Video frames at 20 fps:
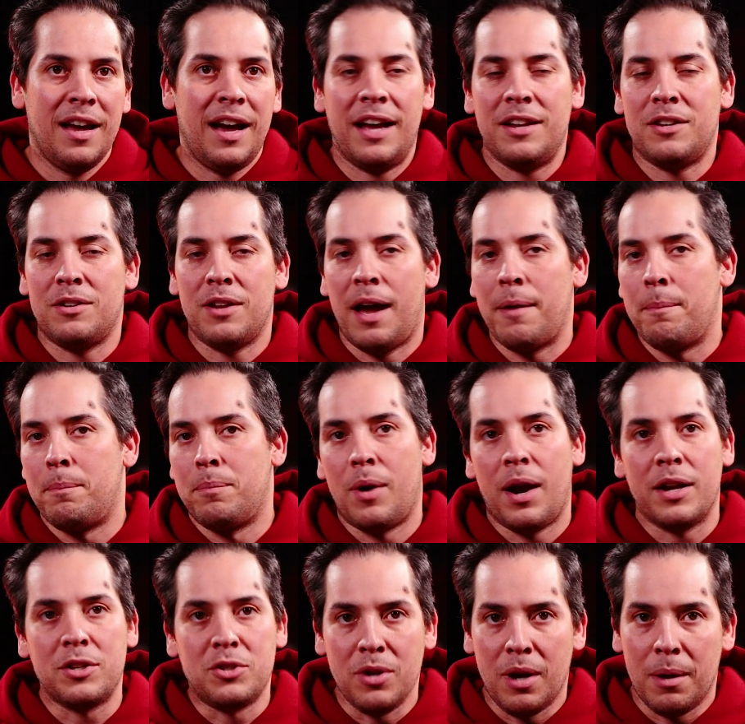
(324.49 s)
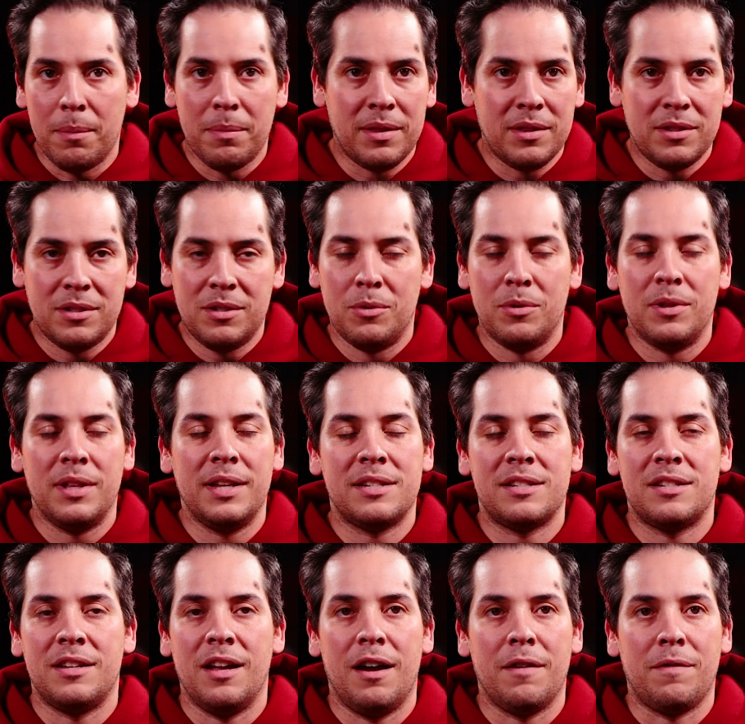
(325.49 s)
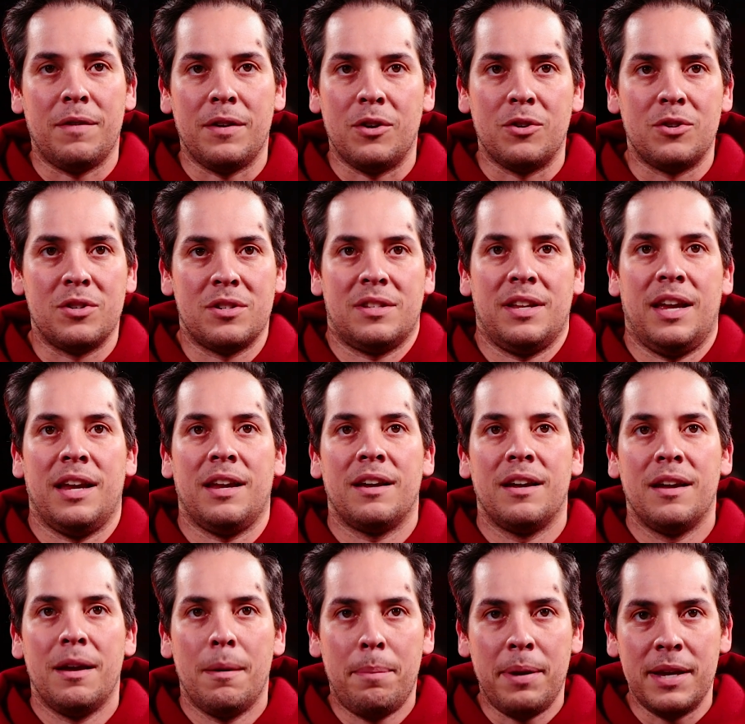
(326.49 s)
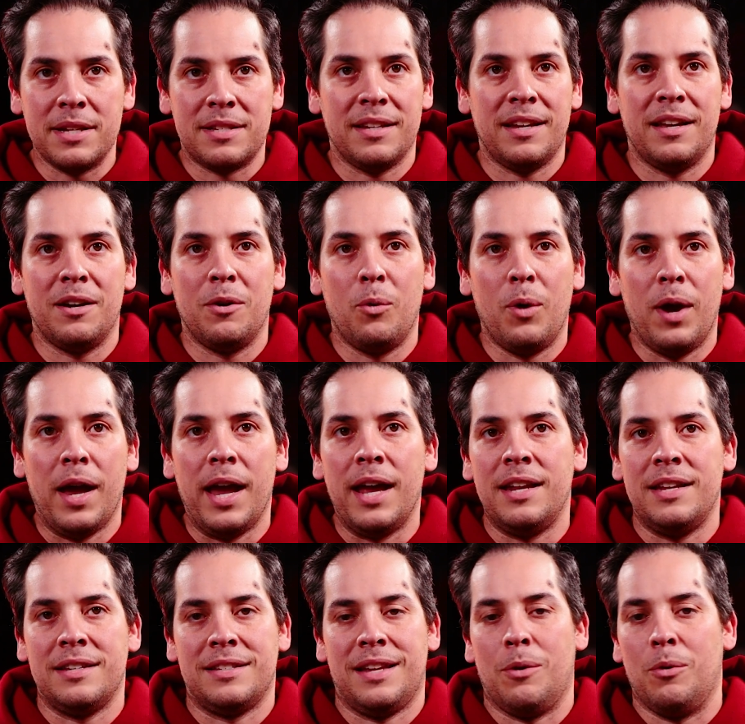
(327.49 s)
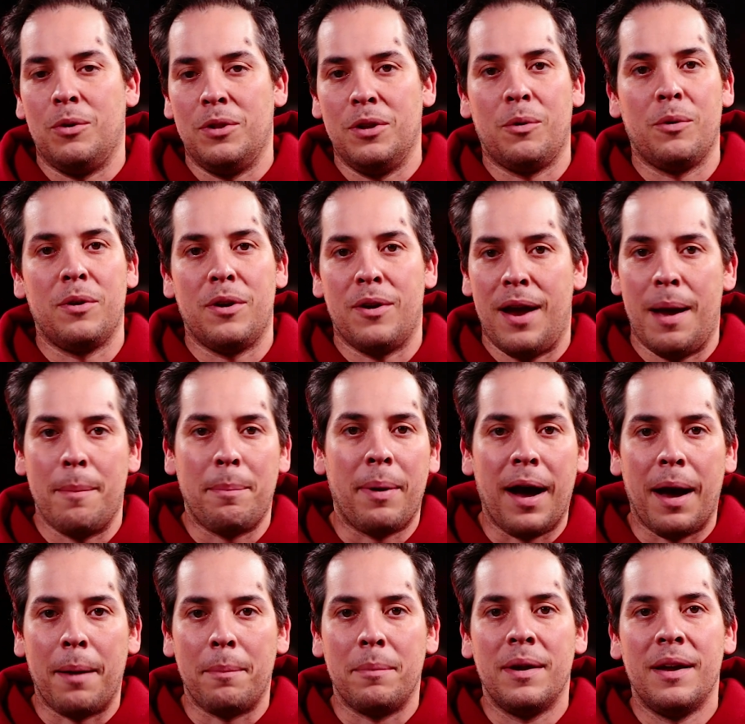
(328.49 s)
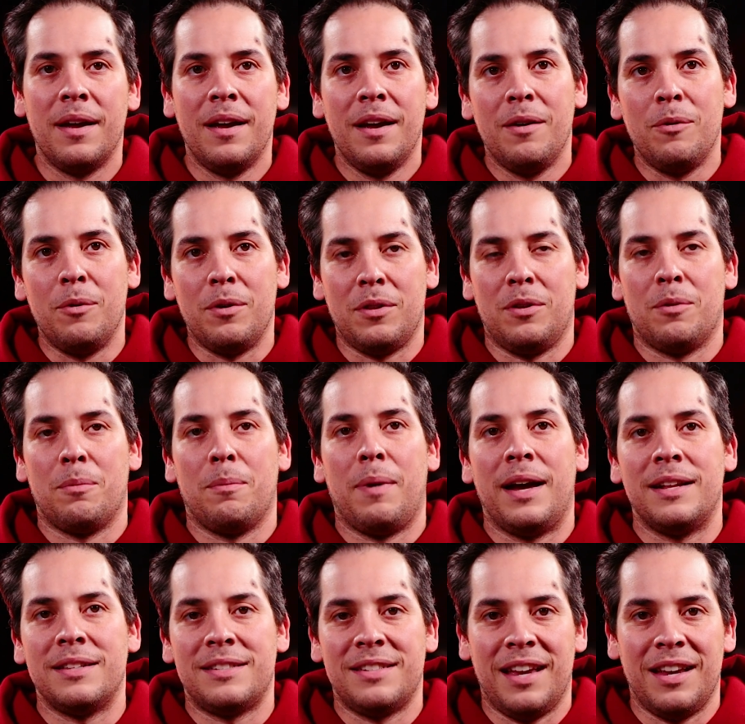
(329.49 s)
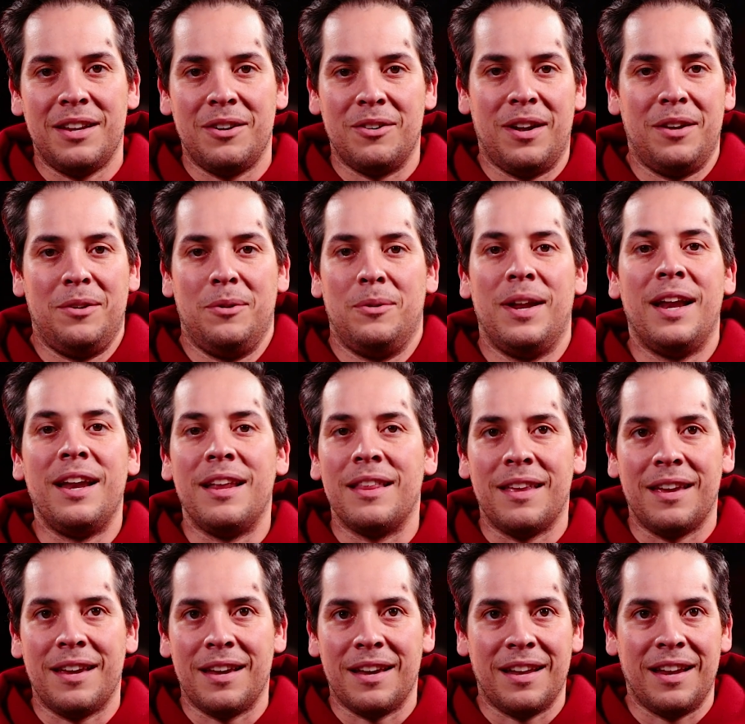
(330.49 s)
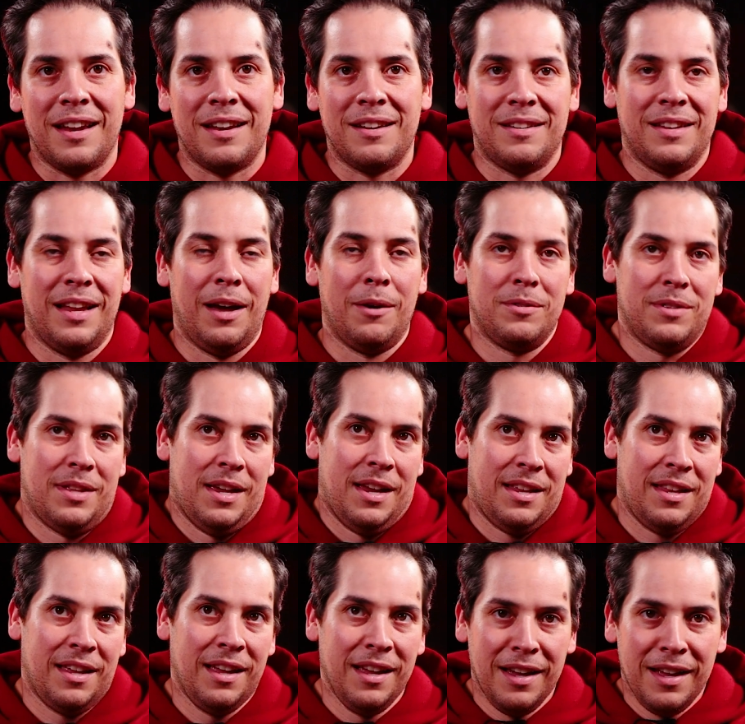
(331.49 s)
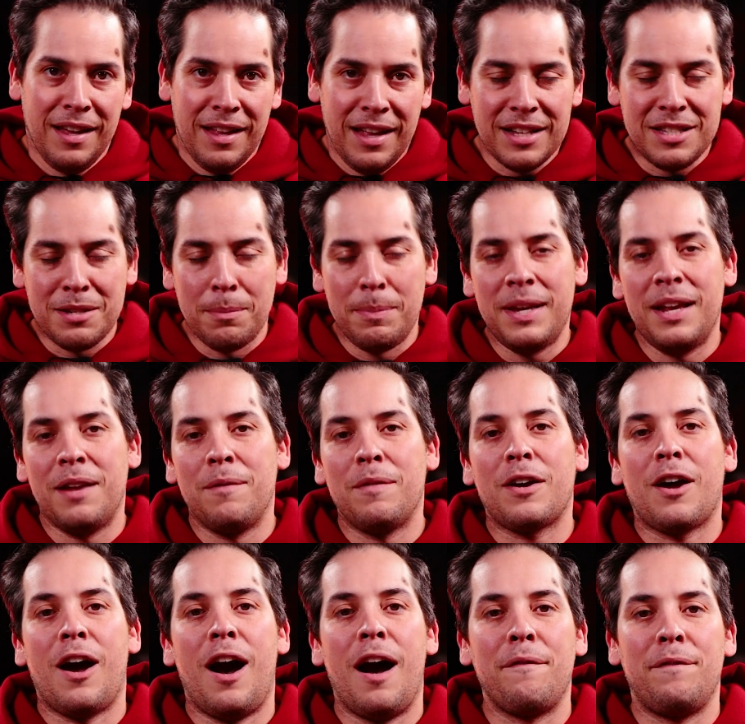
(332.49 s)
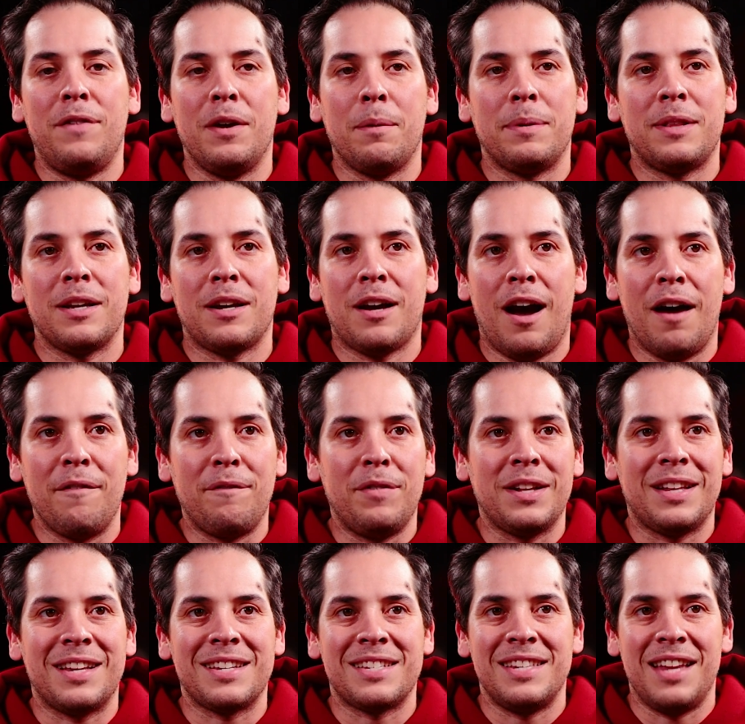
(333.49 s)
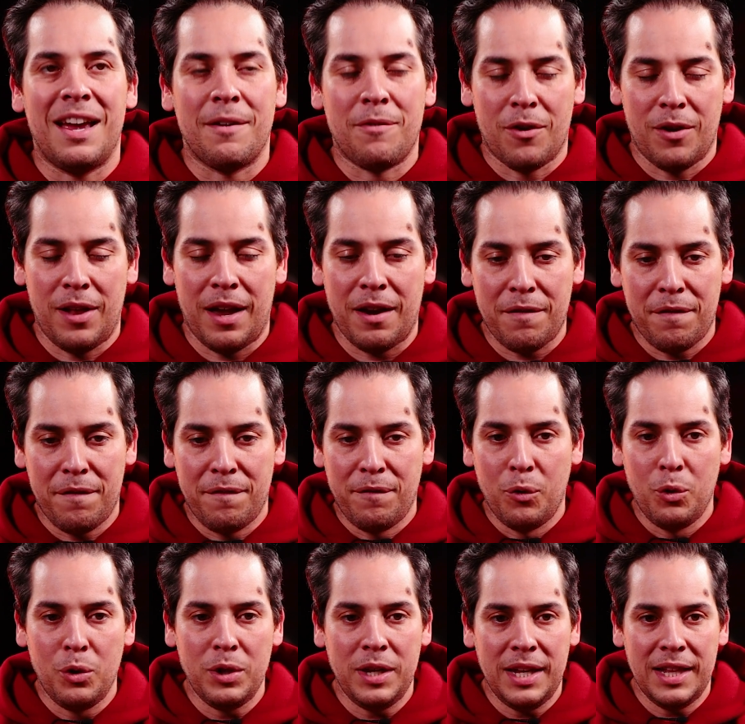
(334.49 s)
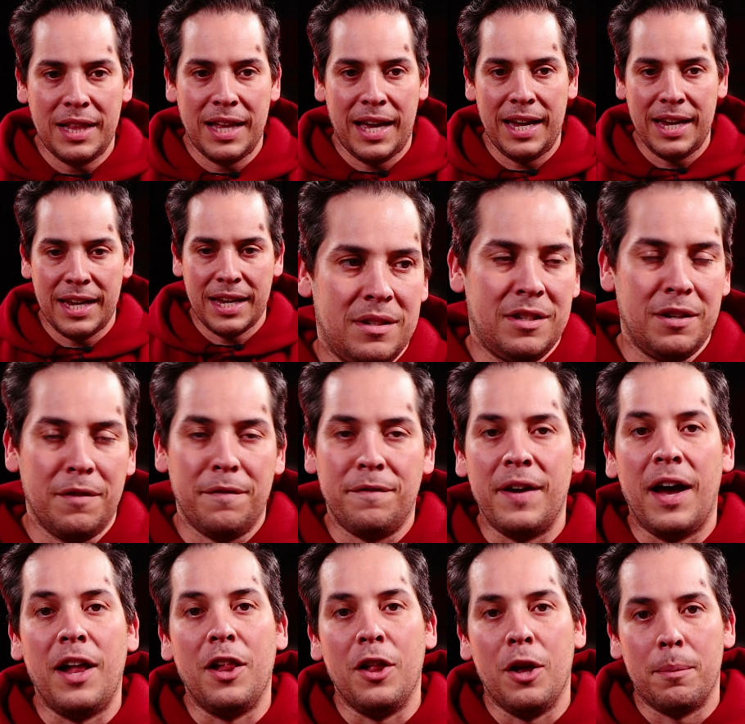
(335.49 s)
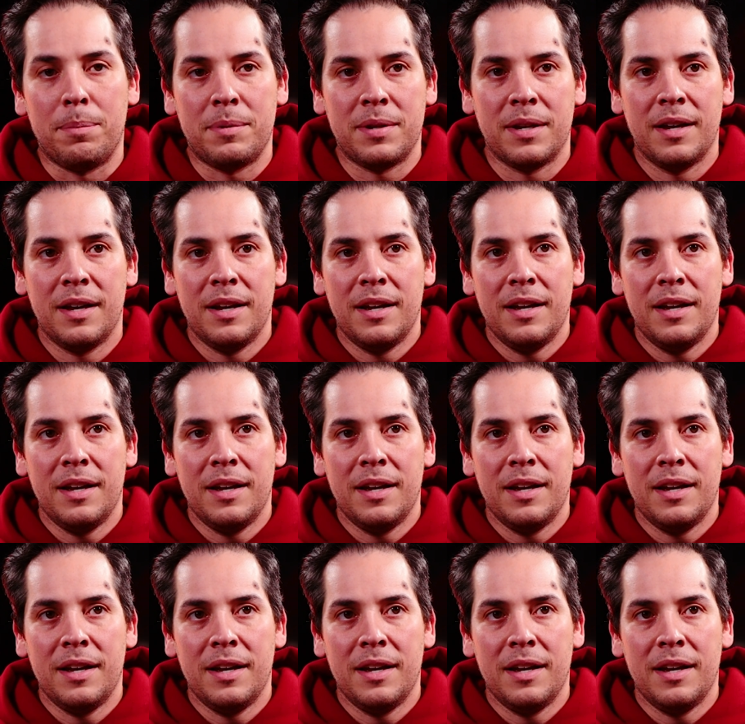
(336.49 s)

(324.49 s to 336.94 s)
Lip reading: I brought you up doing this stuff," and you're just like pissing it away. And he's like, "Well, look where you're at, Pop, with your mindset. You're not doing anything." And then that's the beginning of the conflict, but the conflict is never like fully like developed.